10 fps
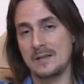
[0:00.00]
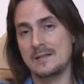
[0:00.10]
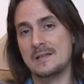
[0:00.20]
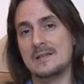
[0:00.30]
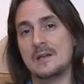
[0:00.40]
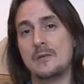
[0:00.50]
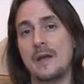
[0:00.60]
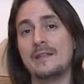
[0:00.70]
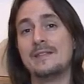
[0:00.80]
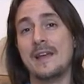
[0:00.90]
this is a
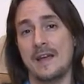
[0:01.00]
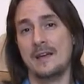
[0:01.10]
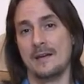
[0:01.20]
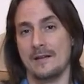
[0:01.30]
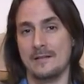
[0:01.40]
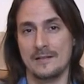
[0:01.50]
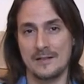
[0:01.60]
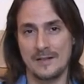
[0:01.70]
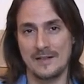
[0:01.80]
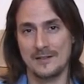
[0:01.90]
great day
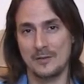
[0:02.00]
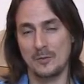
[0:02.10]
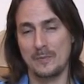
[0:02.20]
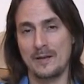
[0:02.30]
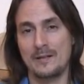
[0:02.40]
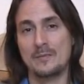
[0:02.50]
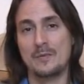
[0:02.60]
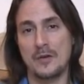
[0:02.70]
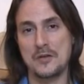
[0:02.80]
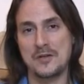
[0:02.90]
to
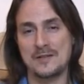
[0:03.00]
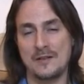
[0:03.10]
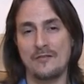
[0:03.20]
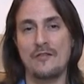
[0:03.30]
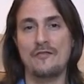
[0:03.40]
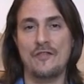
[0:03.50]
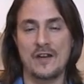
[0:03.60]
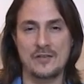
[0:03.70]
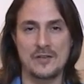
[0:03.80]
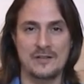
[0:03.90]
build bridges of
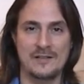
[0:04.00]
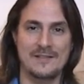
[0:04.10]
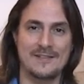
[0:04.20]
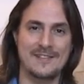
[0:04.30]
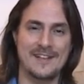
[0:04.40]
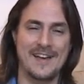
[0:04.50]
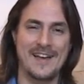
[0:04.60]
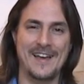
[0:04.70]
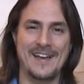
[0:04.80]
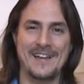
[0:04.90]
affection
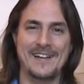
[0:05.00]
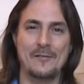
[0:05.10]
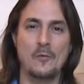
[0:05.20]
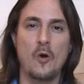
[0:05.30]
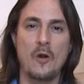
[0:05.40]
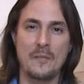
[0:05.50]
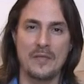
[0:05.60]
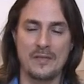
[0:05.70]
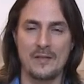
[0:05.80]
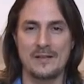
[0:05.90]
and
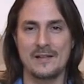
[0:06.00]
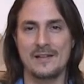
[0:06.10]
warmth